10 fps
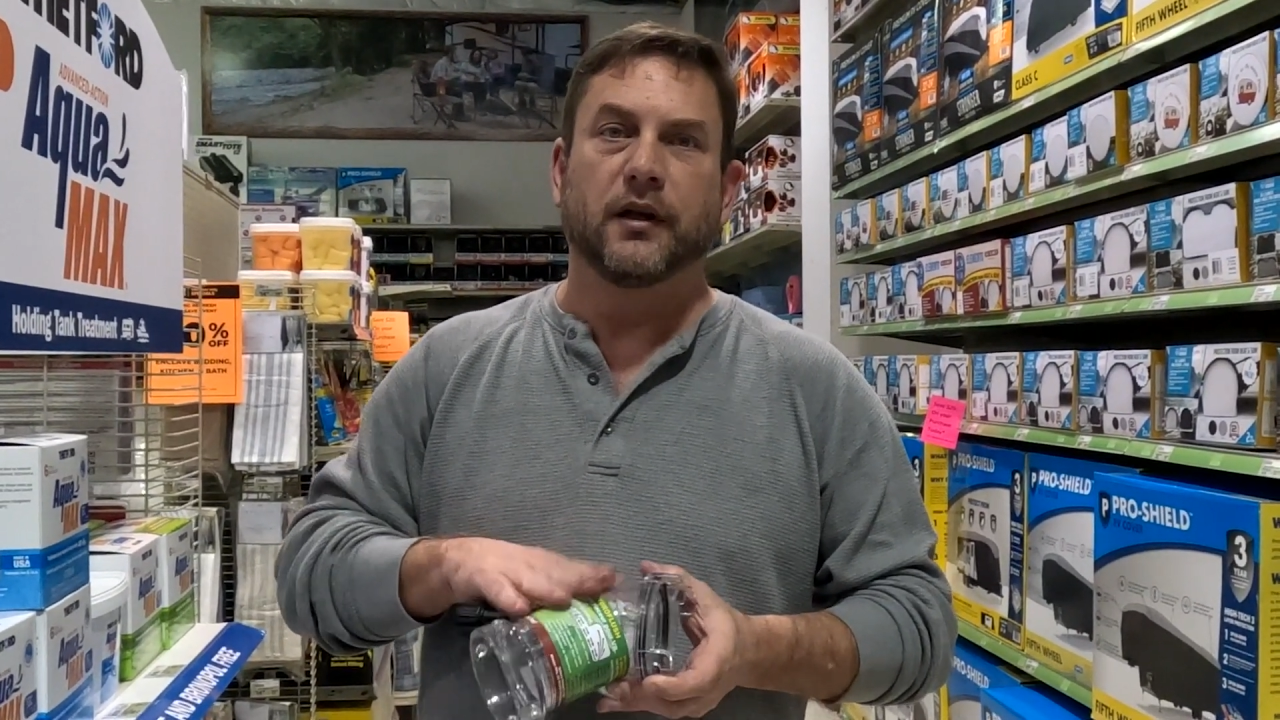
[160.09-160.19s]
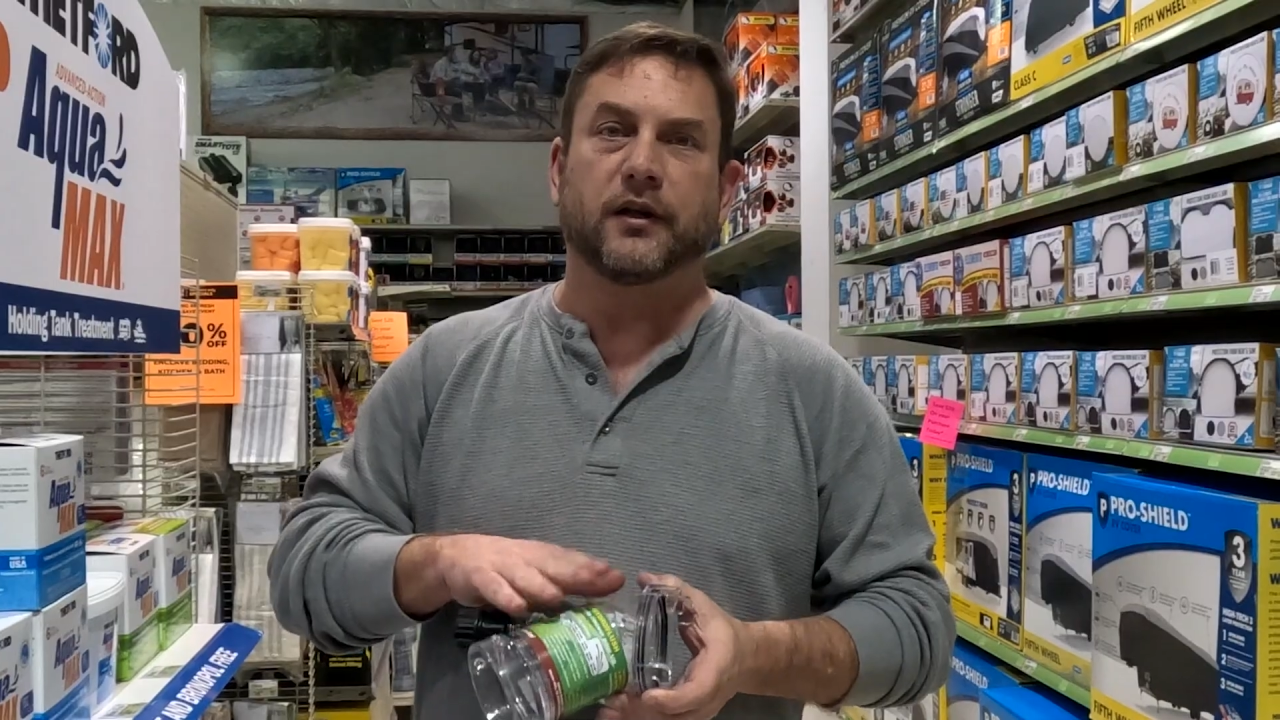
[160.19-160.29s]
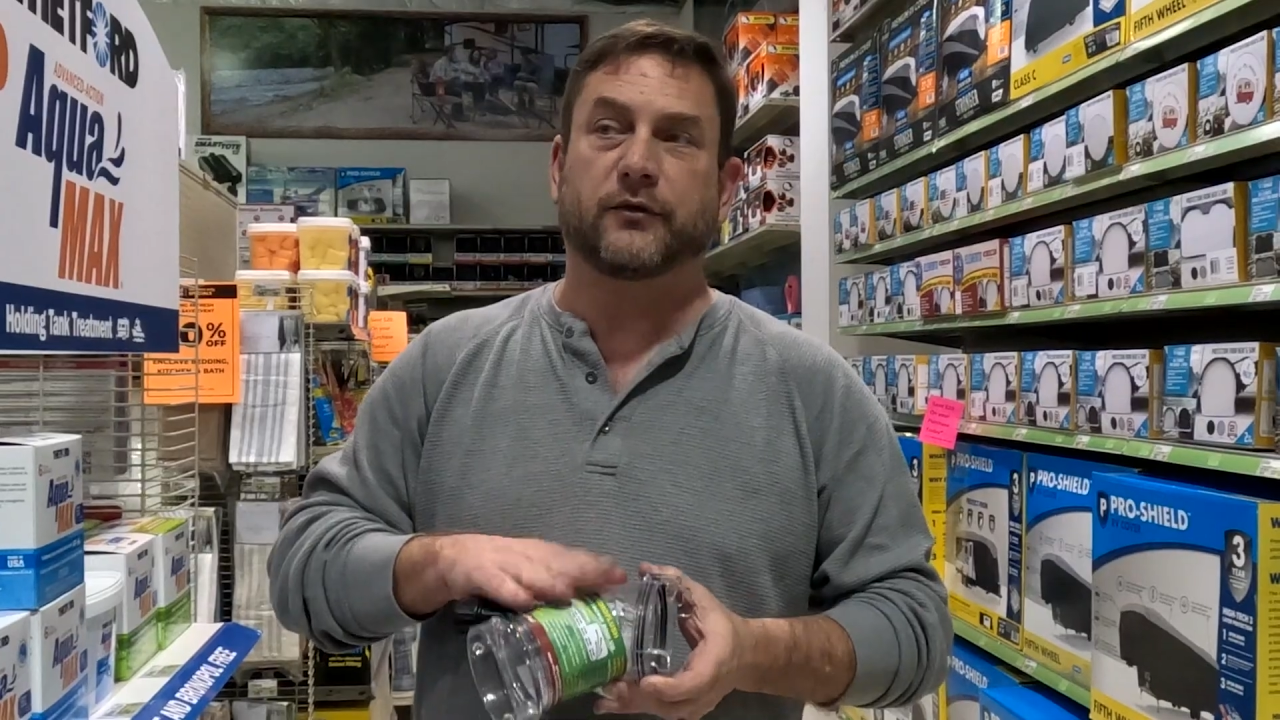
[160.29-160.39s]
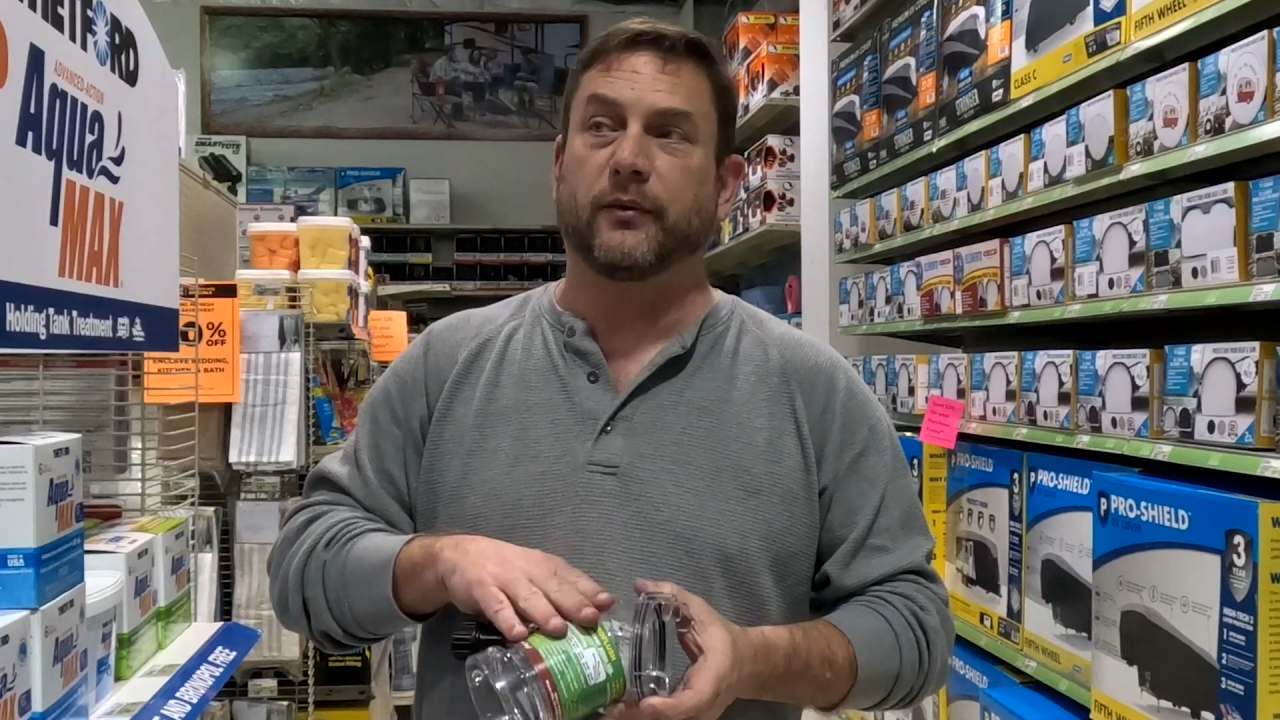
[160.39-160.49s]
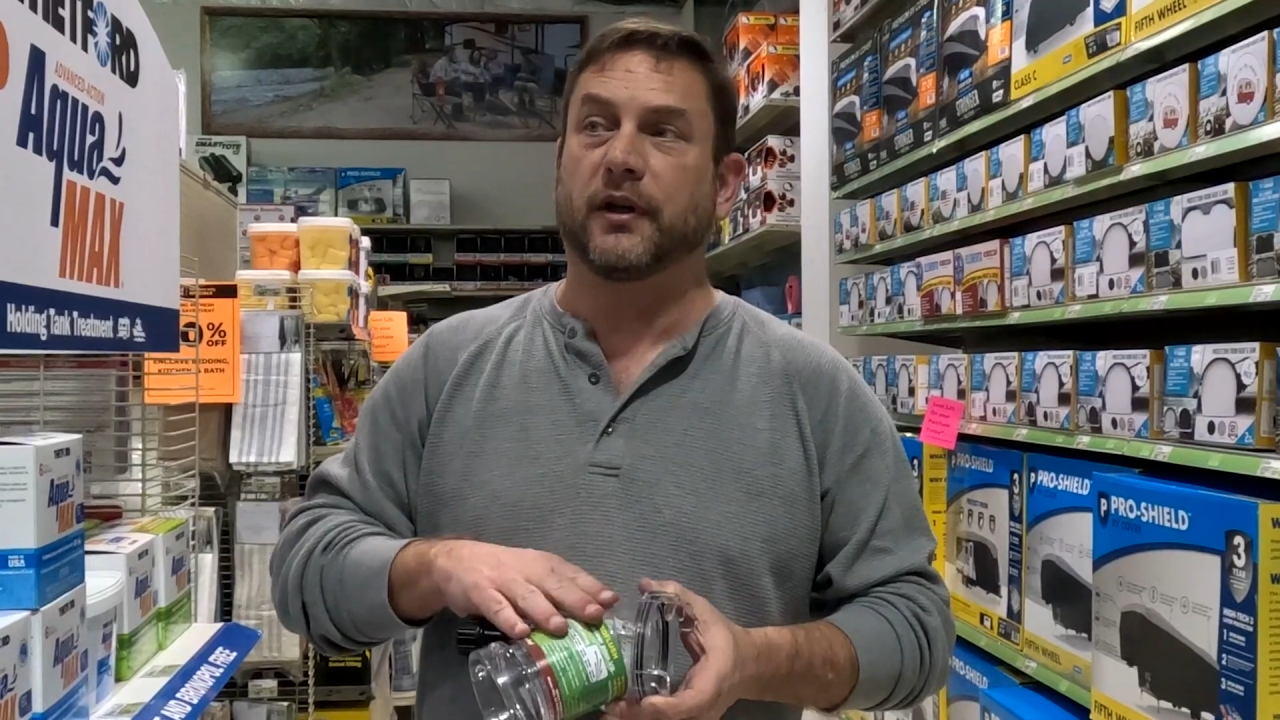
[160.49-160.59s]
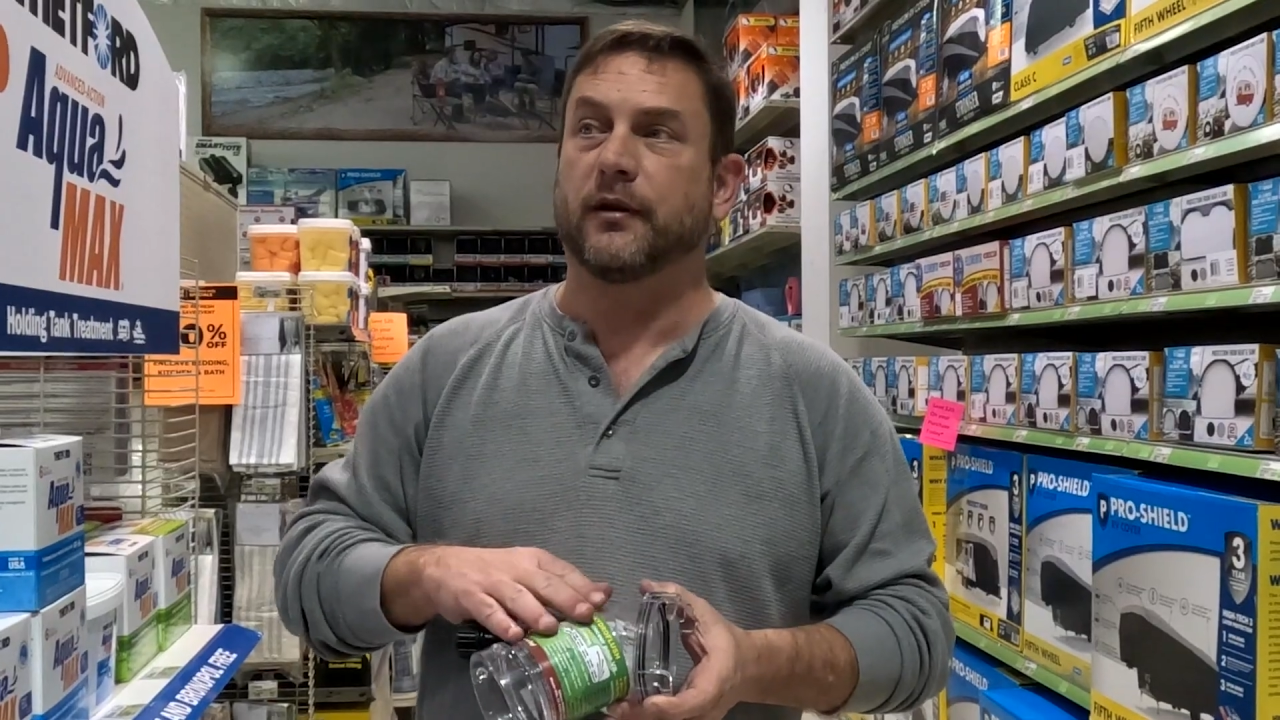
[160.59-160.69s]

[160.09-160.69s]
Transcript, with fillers: It's really